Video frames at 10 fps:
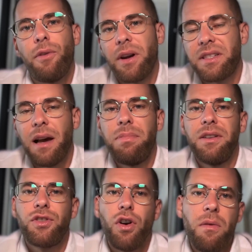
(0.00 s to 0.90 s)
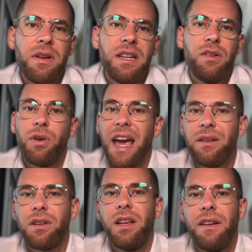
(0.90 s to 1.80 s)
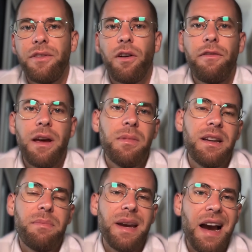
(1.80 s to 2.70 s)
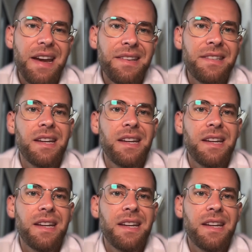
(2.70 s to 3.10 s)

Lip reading: example, in Germany, you cannot leave your family behind.